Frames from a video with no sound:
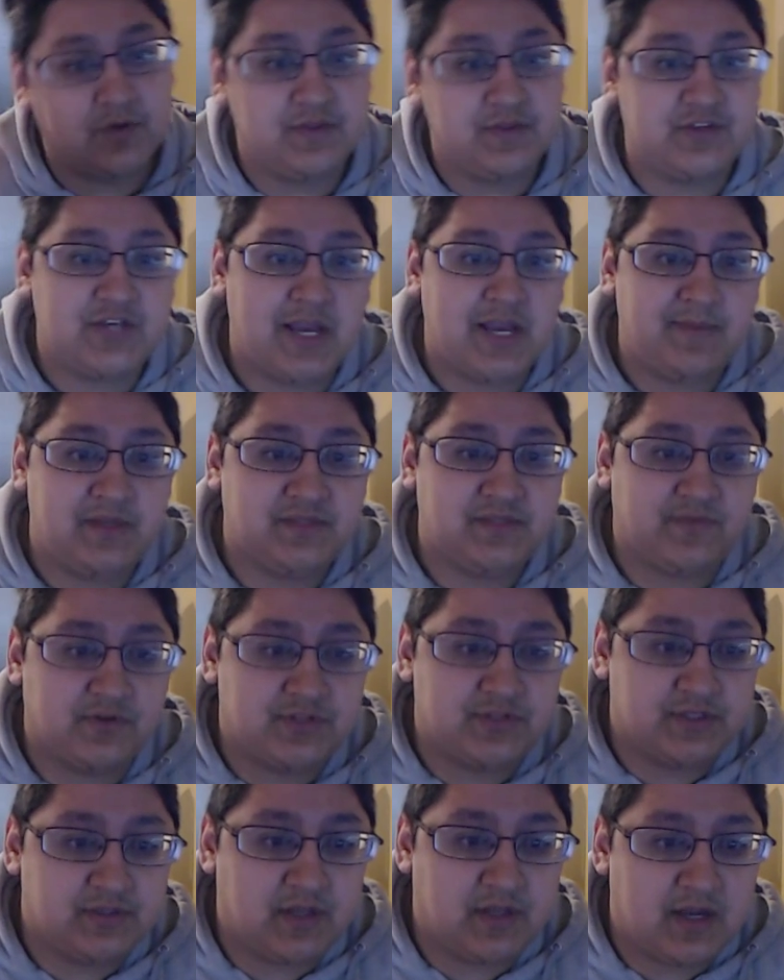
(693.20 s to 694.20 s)
in the Japanese
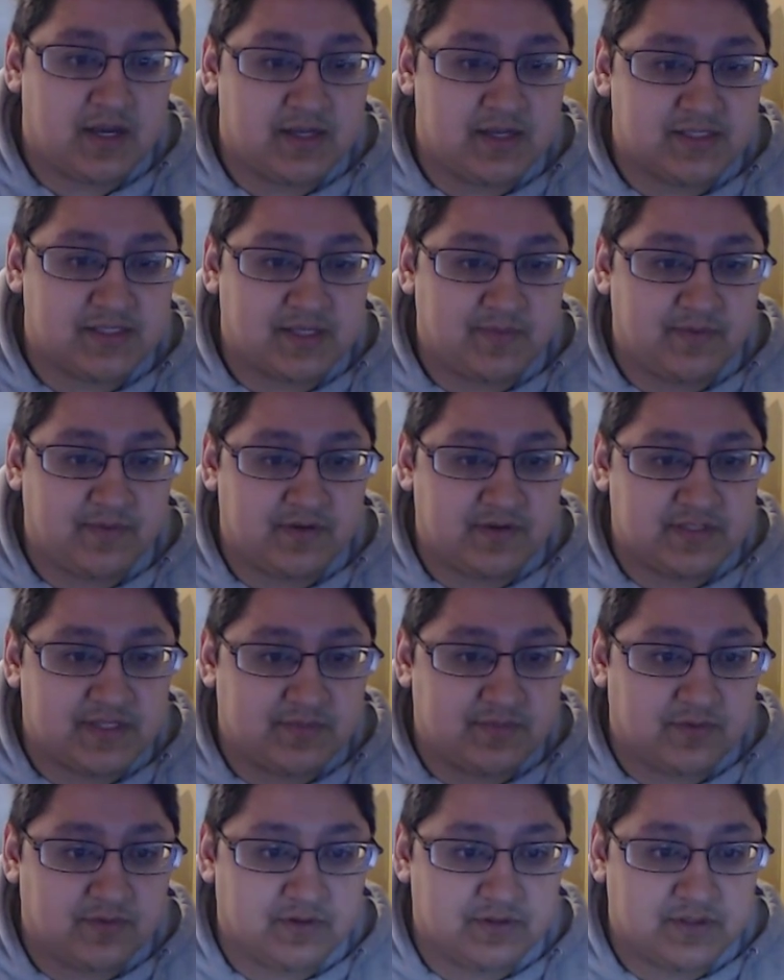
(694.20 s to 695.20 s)
version, uh, it's gonna be very
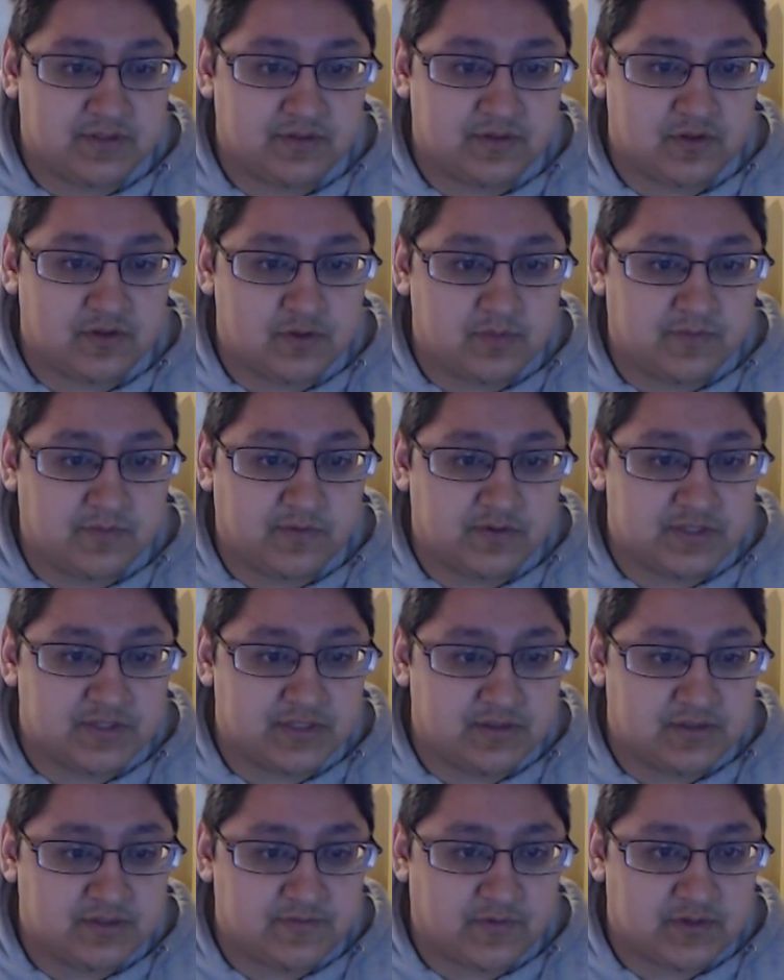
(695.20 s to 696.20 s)
similar to the global
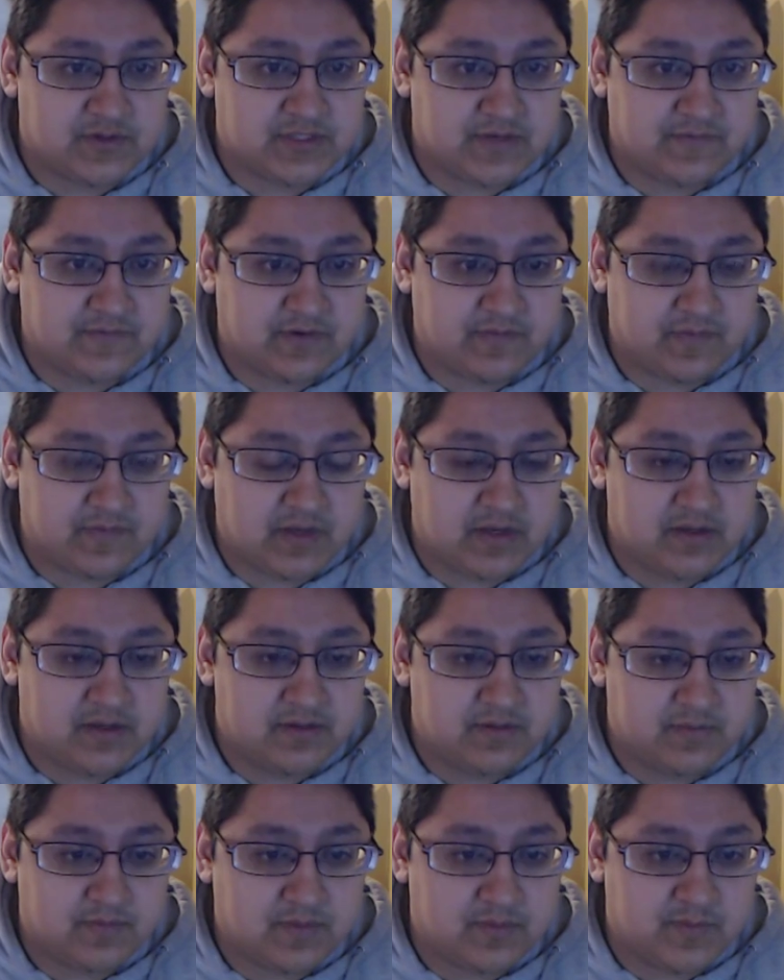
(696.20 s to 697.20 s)
version as far as everything
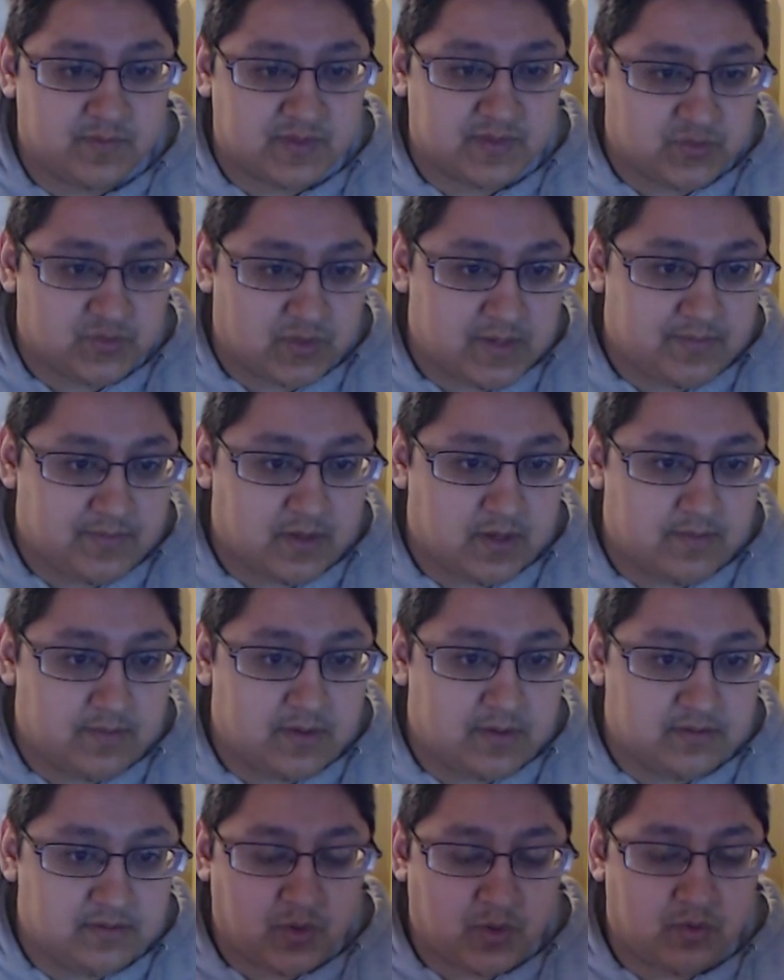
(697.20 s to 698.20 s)
done. We move my swipe, come
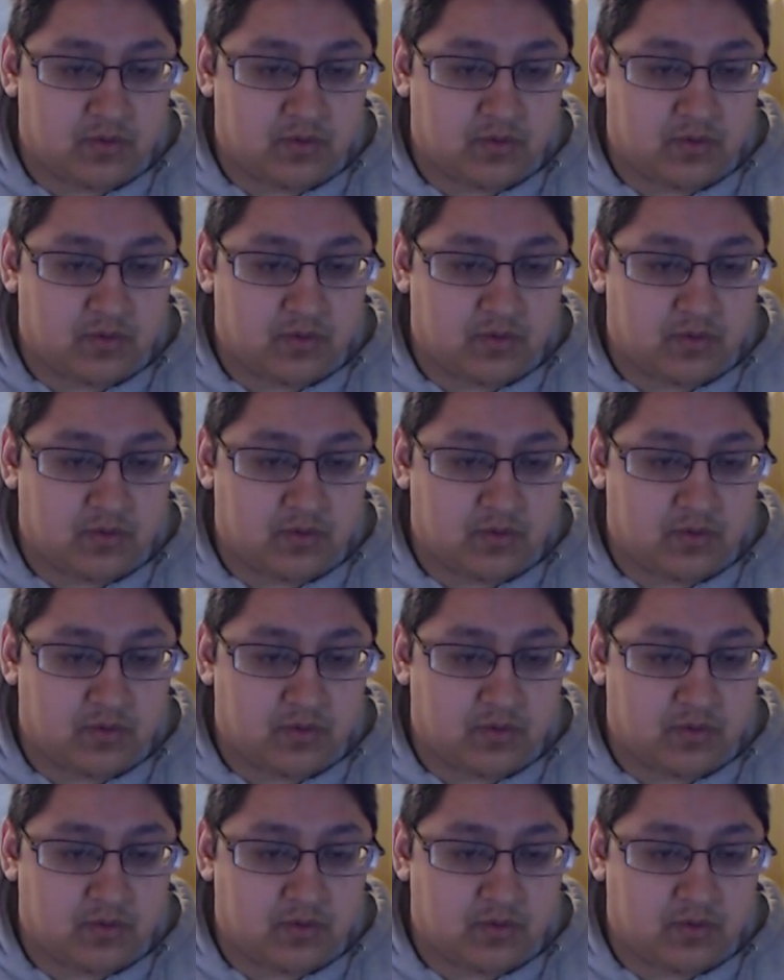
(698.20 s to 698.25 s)
on, go